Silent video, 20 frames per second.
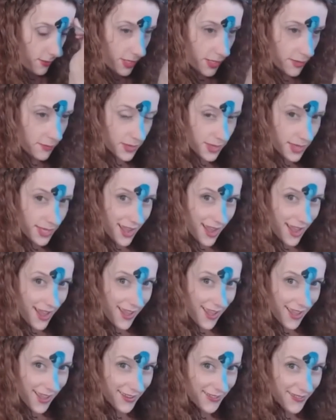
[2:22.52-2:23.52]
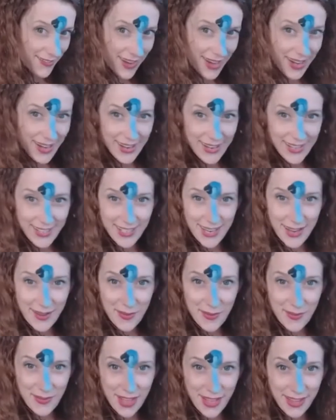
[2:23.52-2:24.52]
And then we're going to put the eye right on
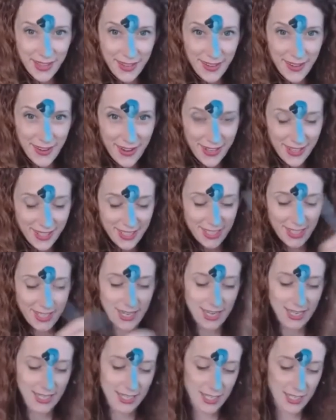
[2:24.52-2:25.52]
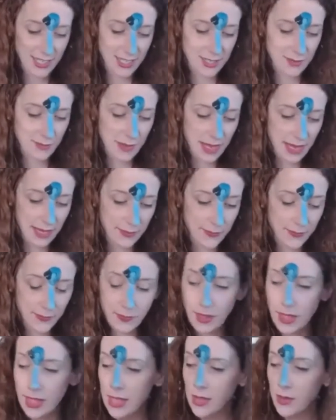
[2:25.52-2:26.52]
top of that little arch that I just made.
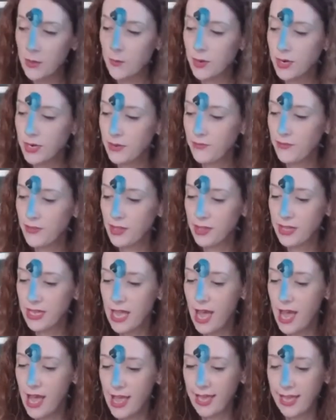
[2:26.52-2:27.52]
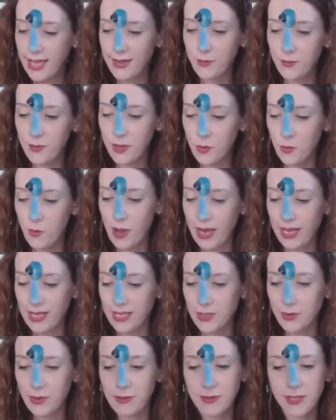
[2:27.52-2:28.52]
We're going to fill the eye in with
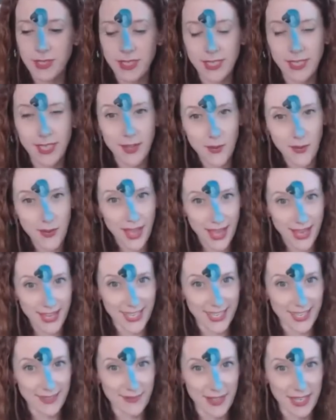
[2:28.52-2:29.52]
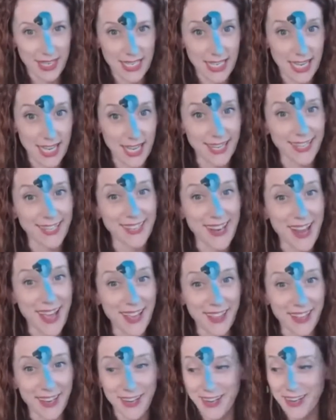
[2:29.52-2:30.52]
white, so I'm just going to go ahead and I'm going to take
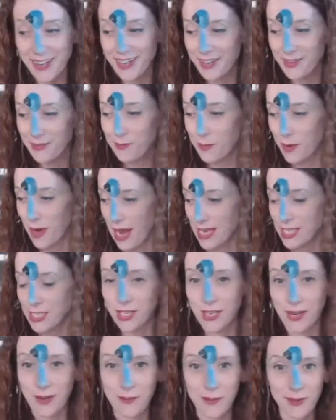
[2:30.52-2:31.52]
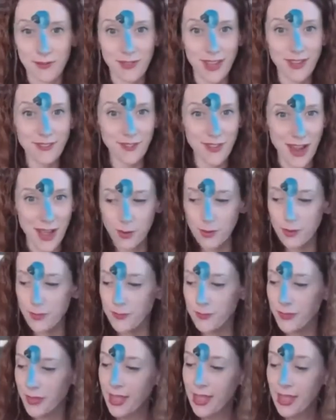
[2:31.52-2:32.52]
another brush, a number 5
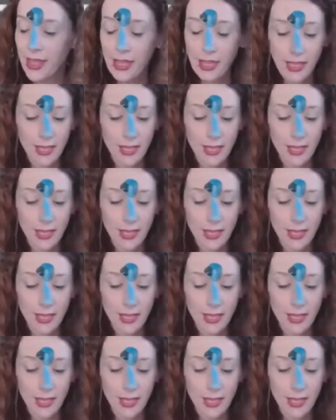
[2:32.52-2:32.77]
round,